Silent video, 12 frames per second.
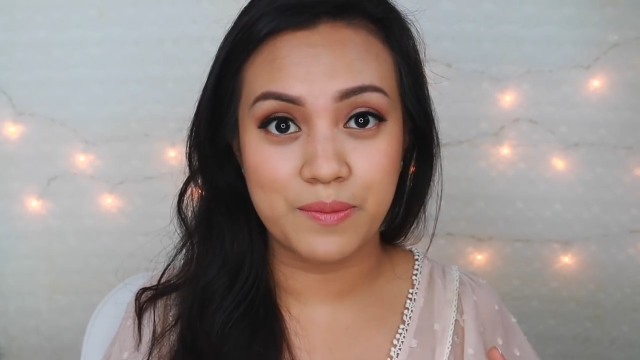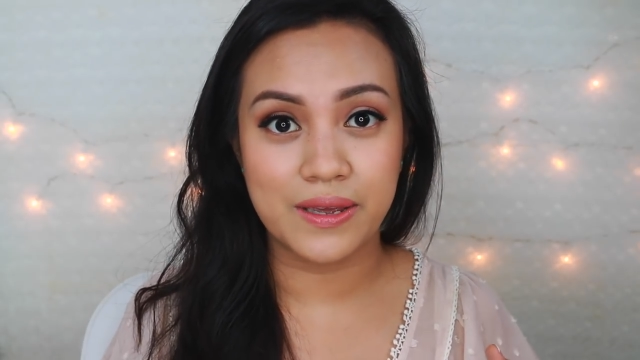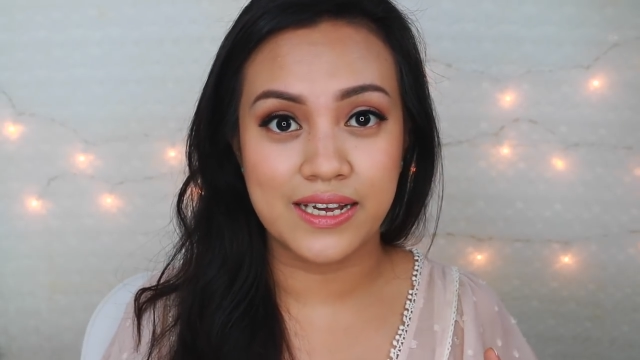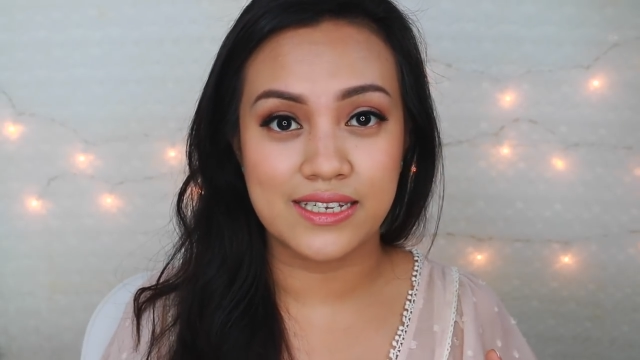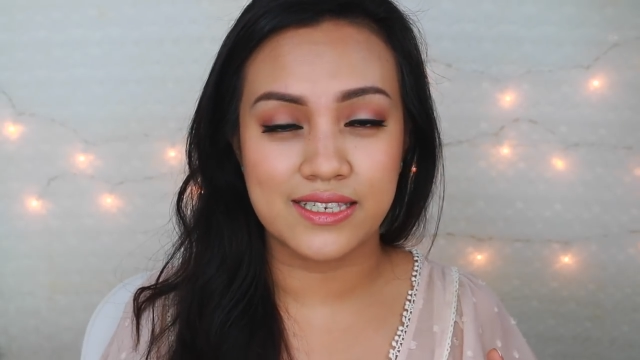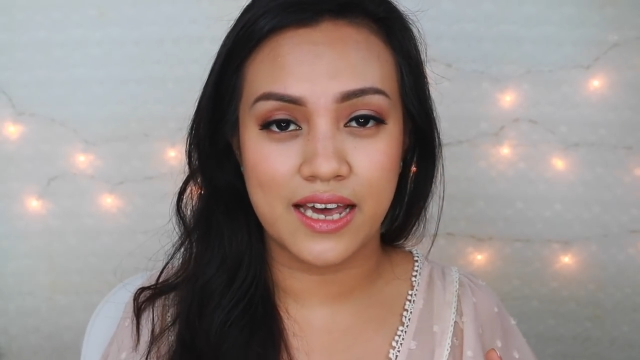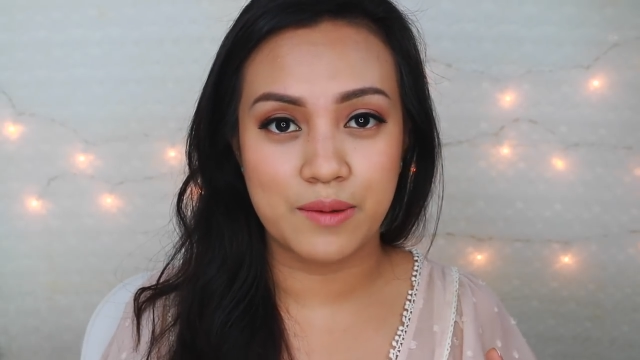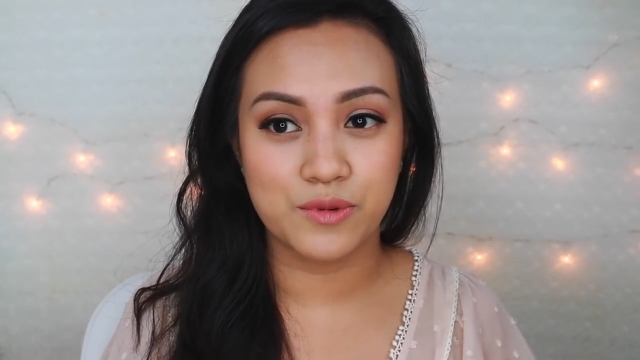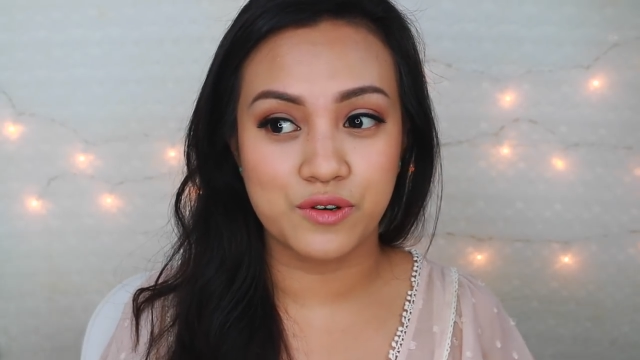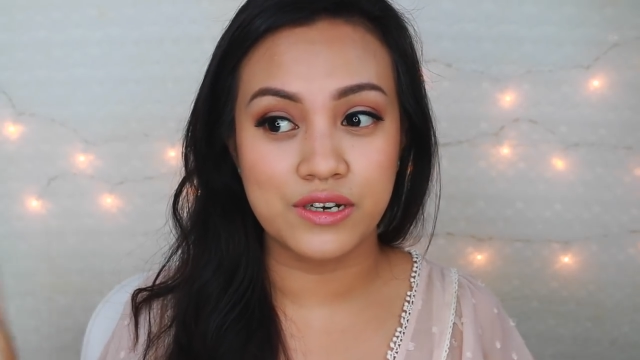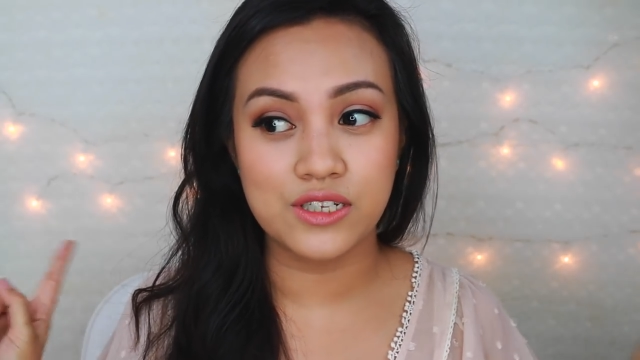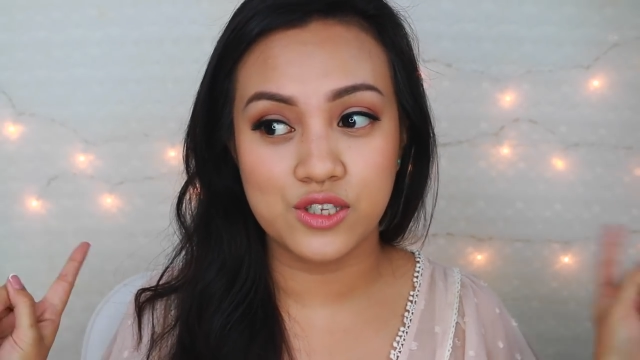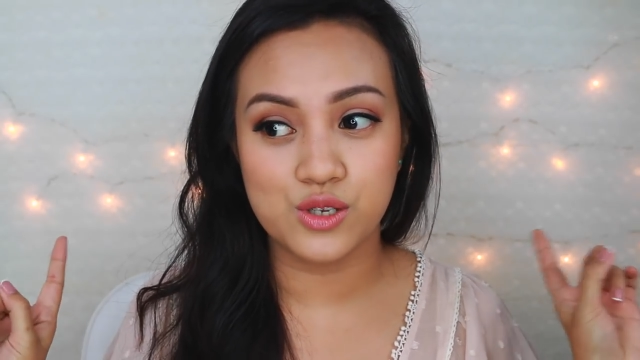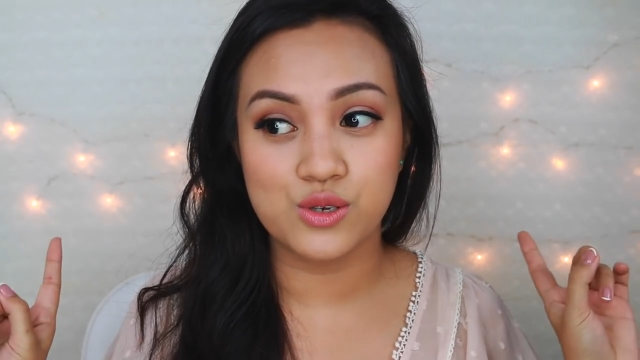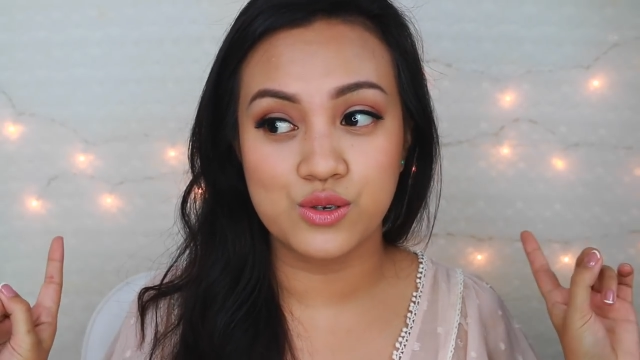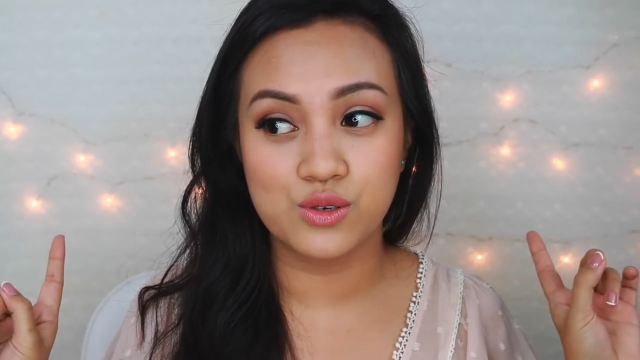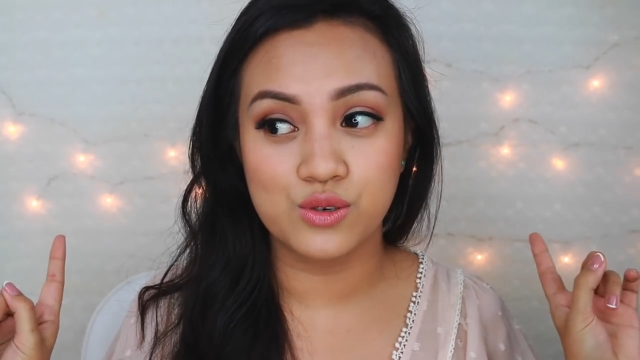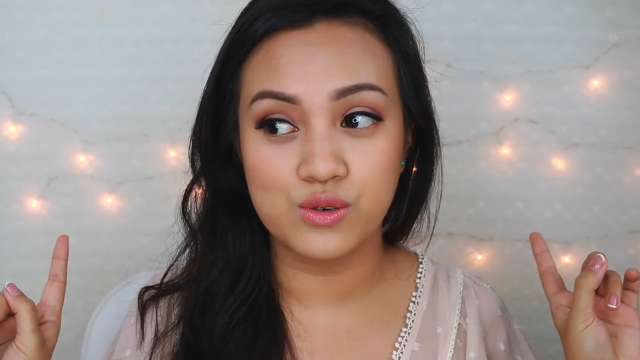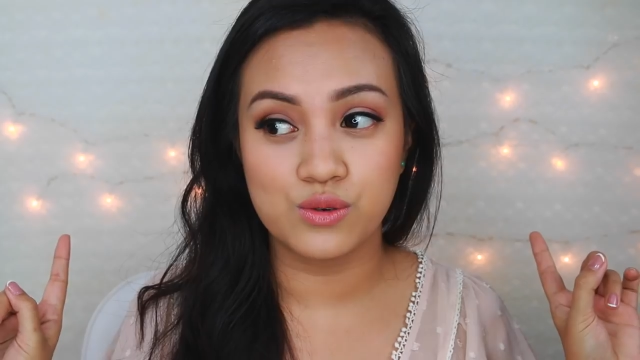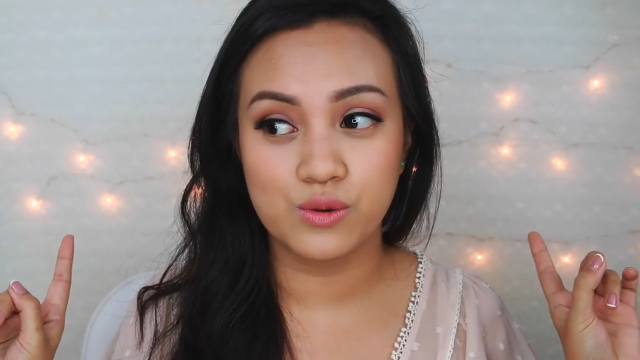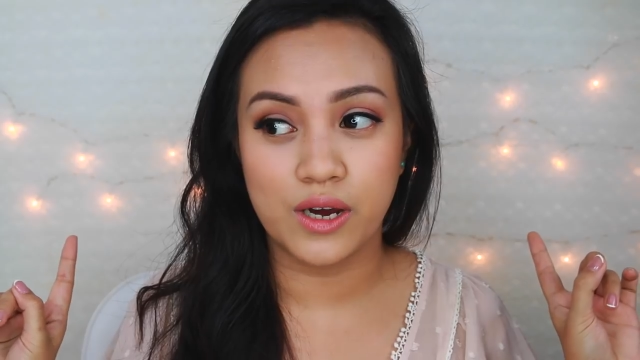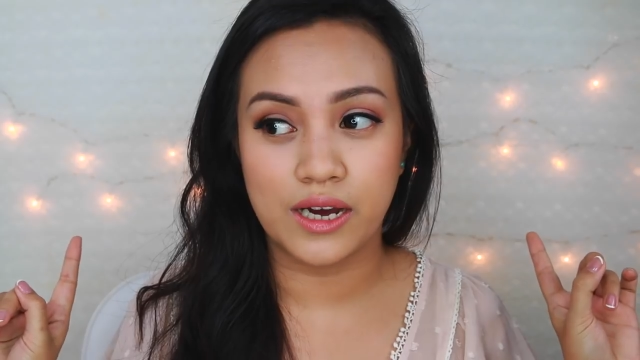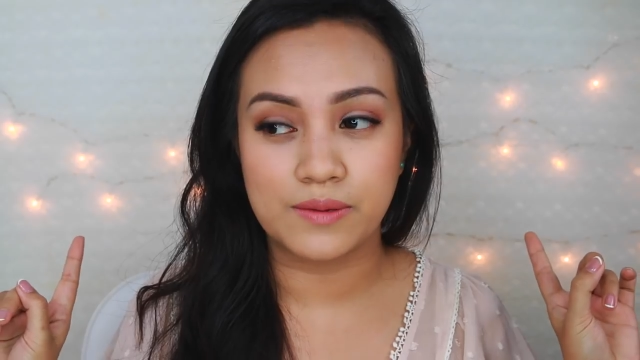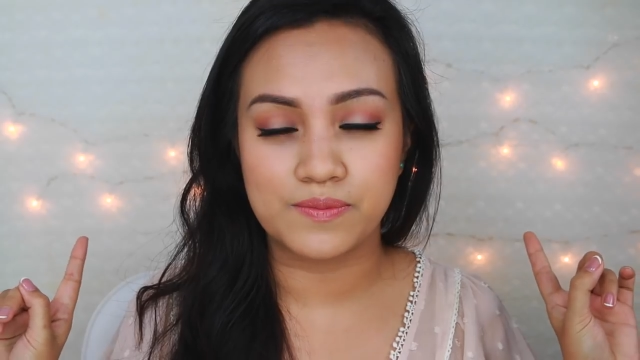because I'm going to do
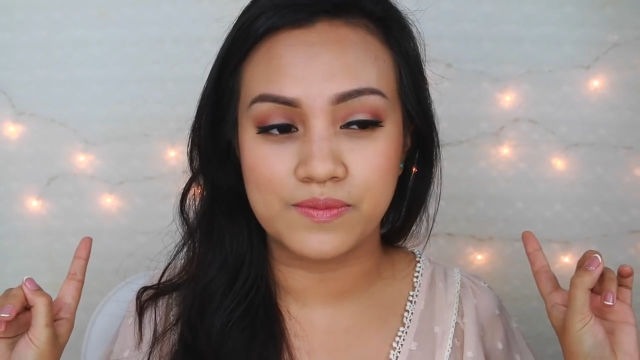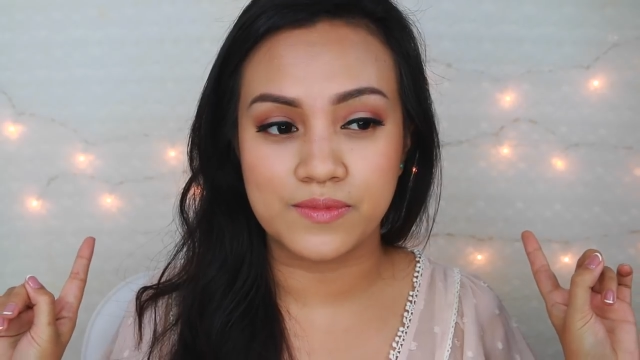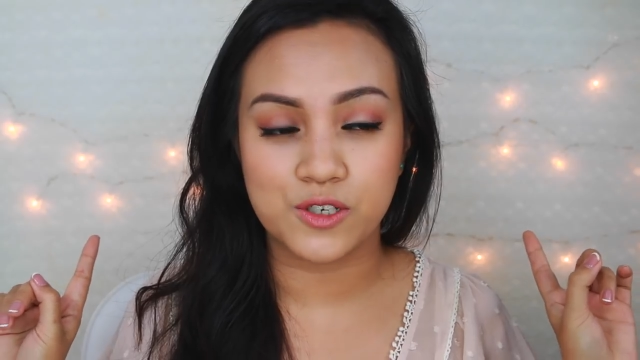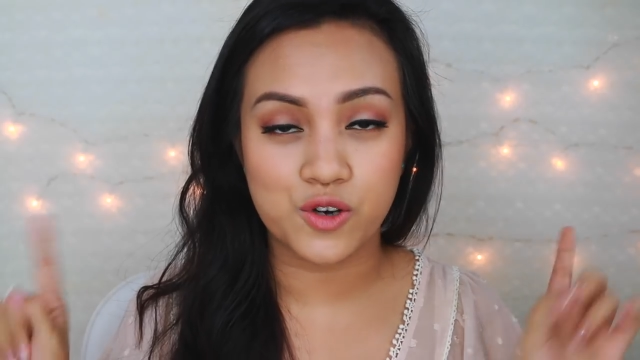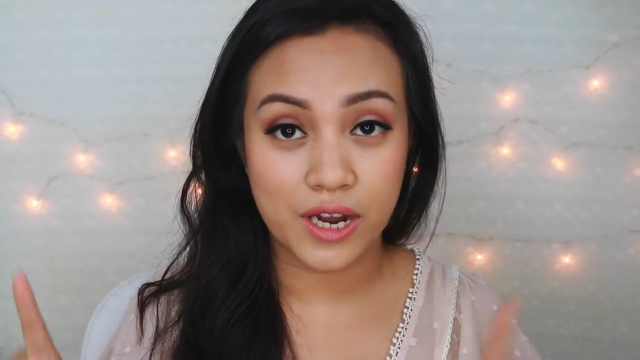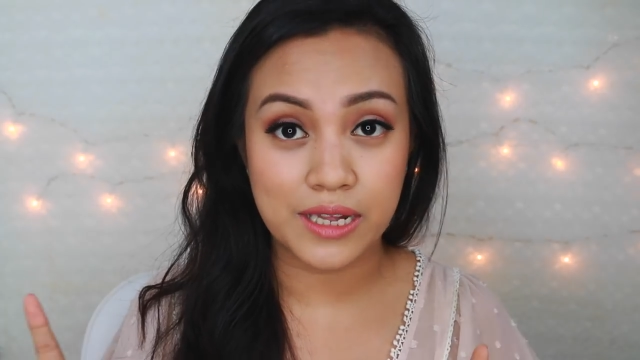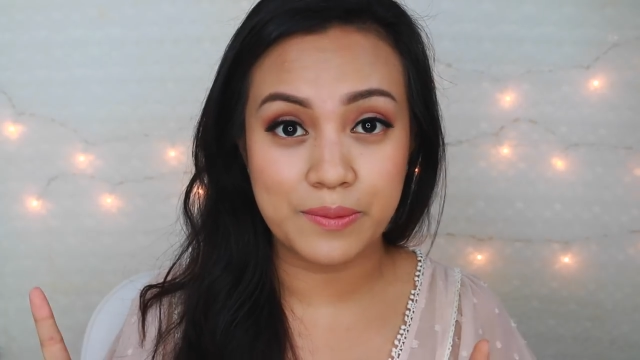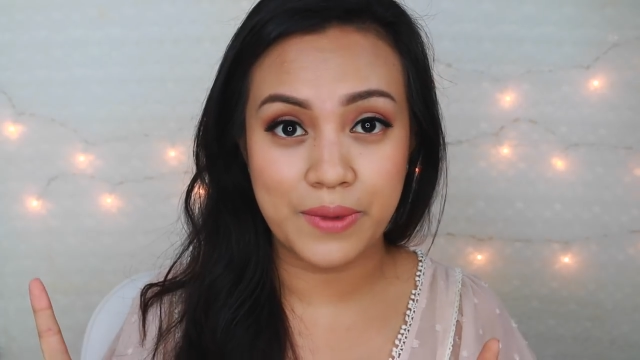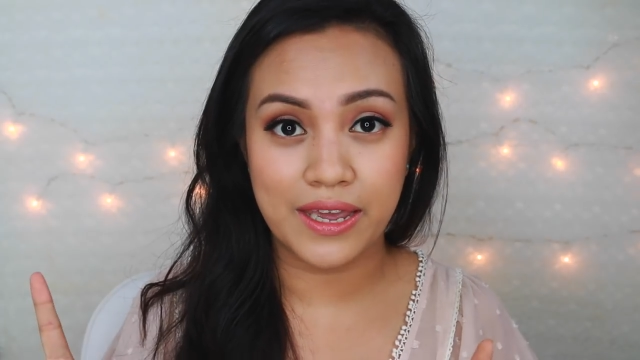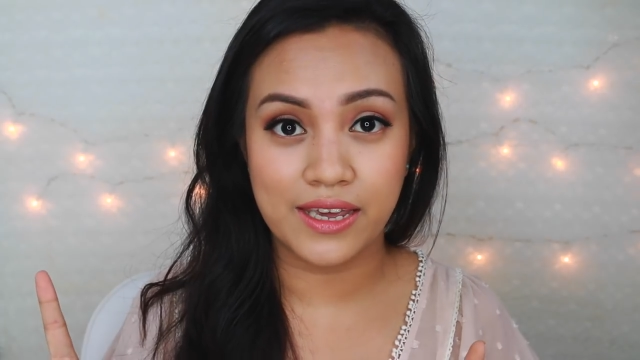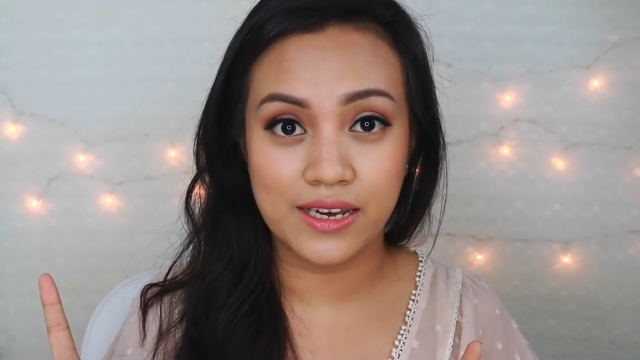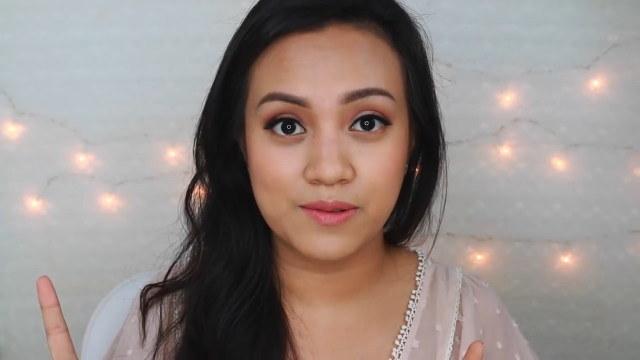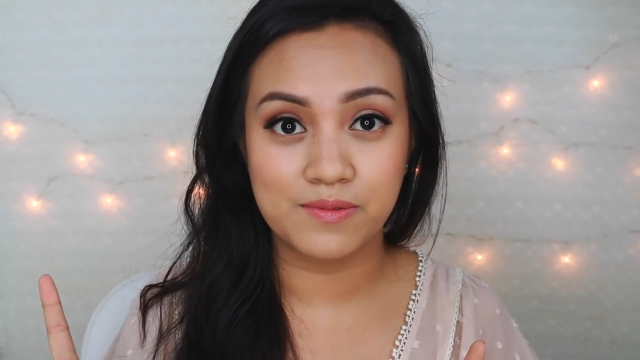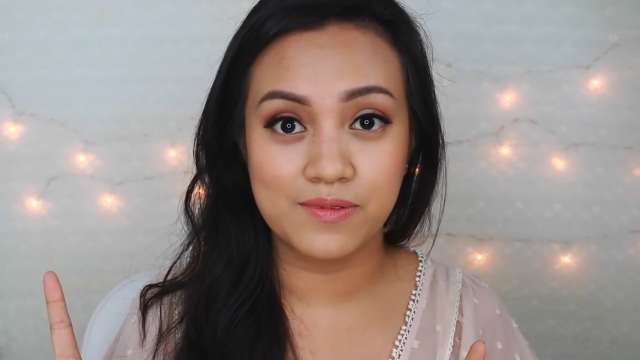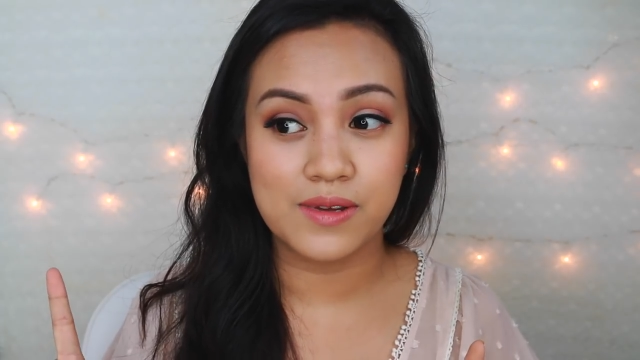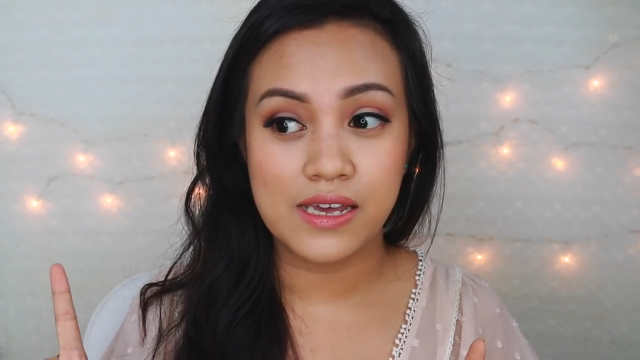trial makeup